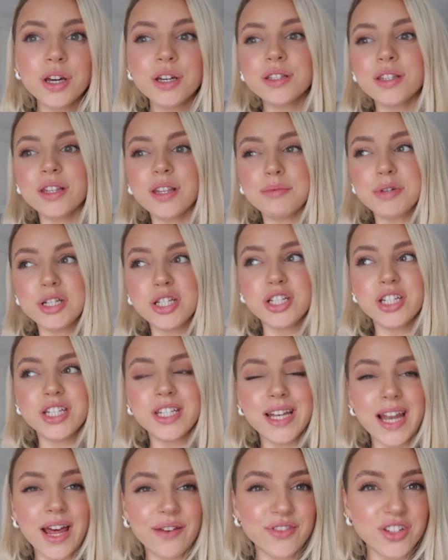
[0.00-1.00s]
So that means she
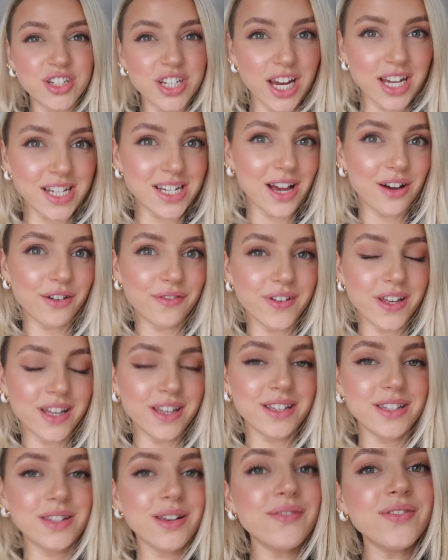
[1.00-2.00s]
didn't have to change out of
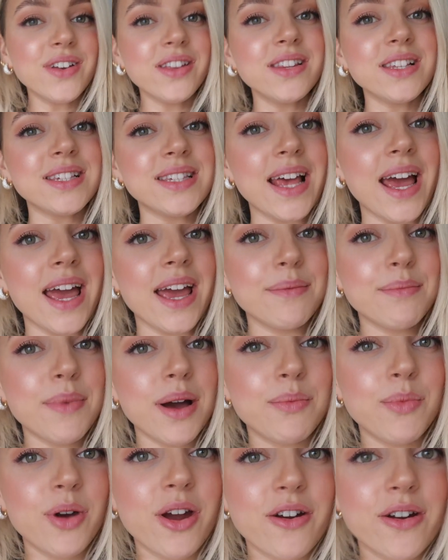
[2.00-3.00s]
it. So I've done the same.
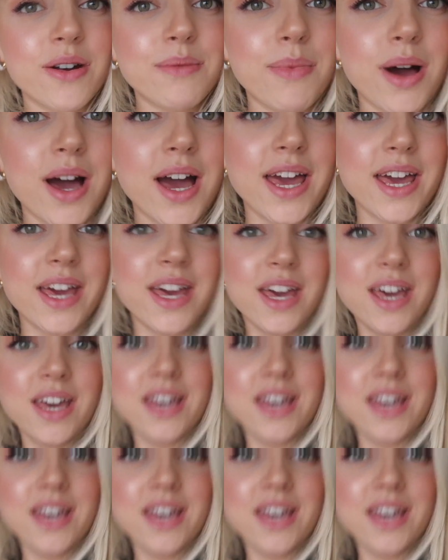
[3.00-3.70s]
I'm wearing my